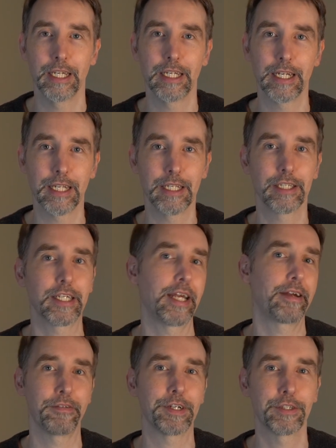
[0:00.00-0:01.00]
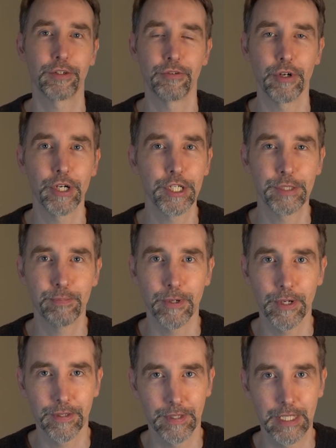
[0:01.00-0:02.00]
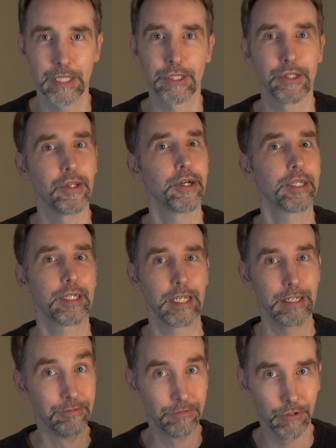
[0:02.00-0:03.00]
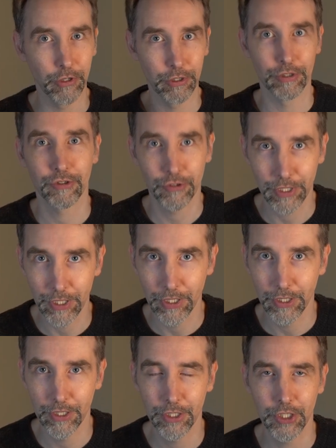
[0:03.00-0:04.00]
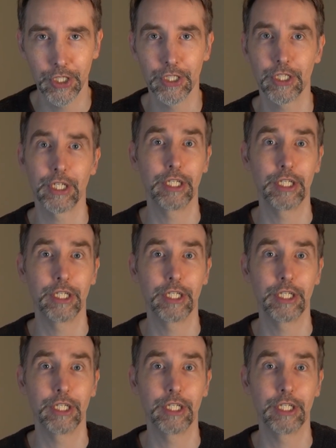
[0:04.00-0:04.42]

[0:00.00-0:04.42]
it is characterized by things like involuntary urges,